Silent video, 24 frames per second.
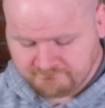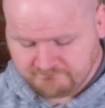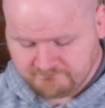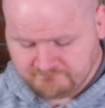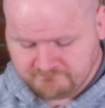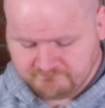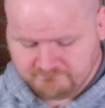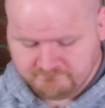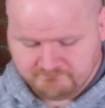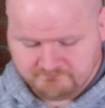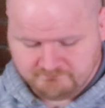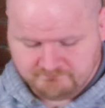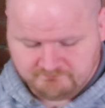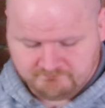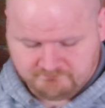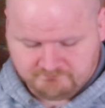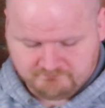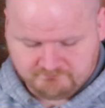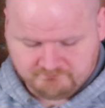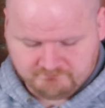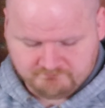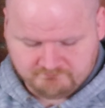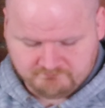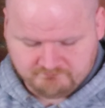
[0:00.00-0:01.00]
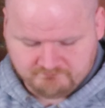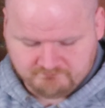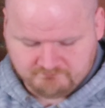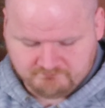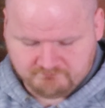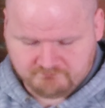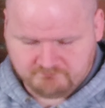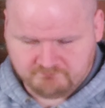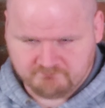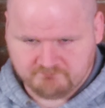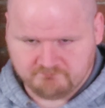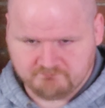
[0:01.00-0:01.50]

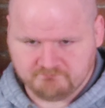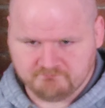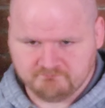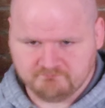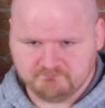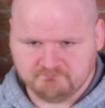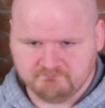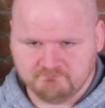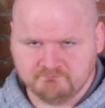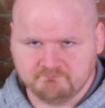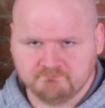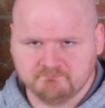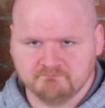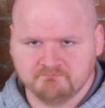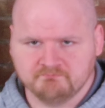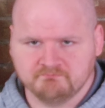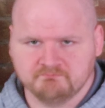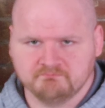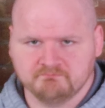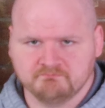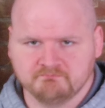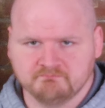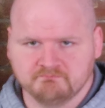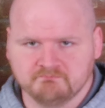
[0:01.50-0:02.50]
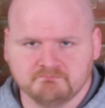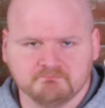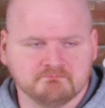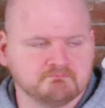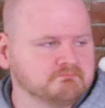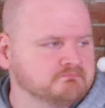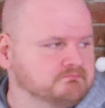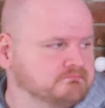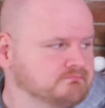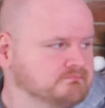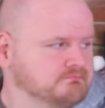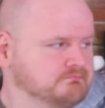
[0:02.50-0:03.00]

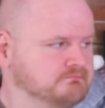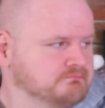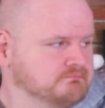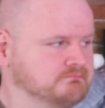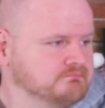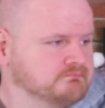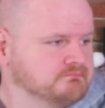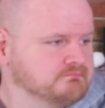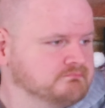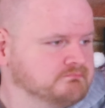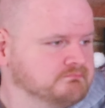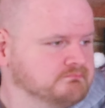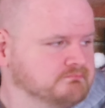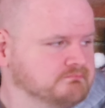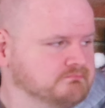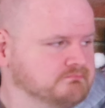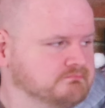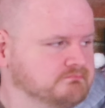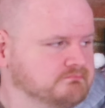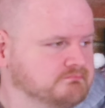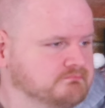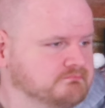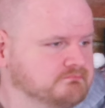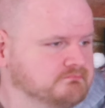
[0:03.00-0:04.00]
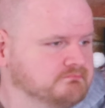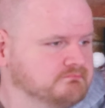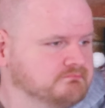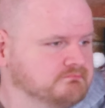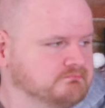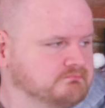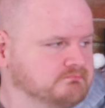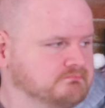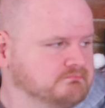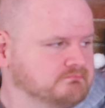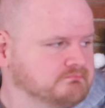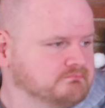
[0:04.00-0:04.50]

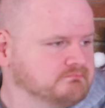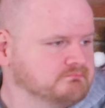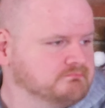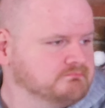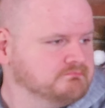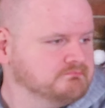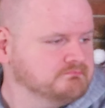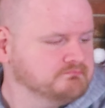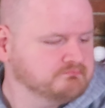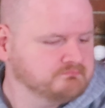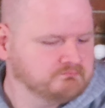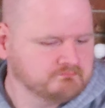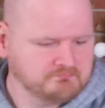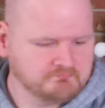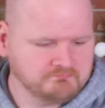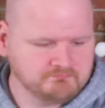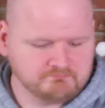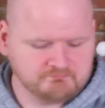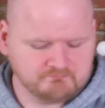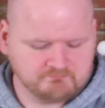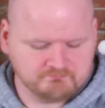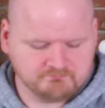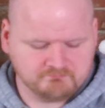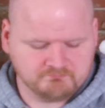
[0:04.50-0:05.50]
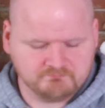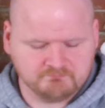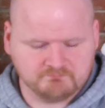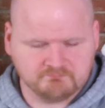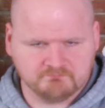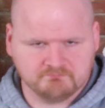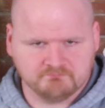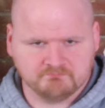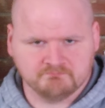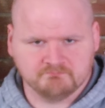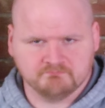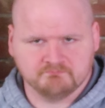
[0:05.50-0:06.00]

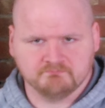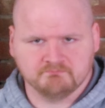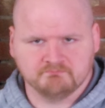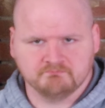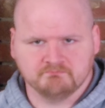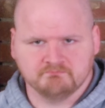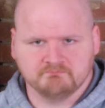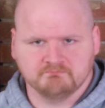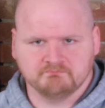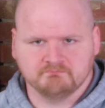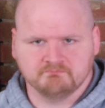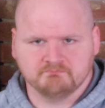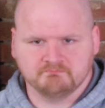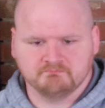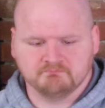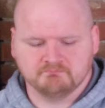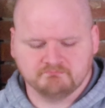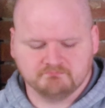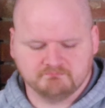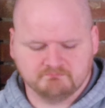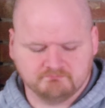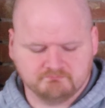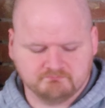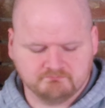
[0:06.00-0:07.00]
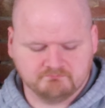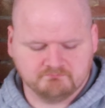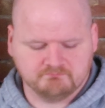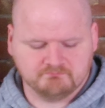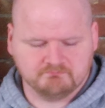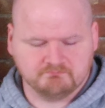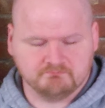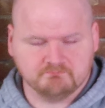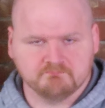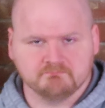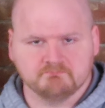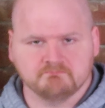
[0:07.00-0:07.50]

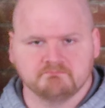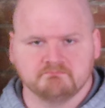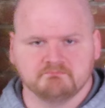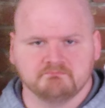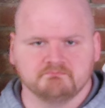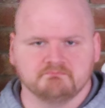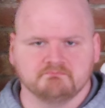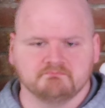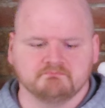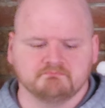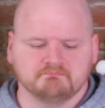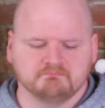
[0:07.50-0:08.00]
The person shown says nothing.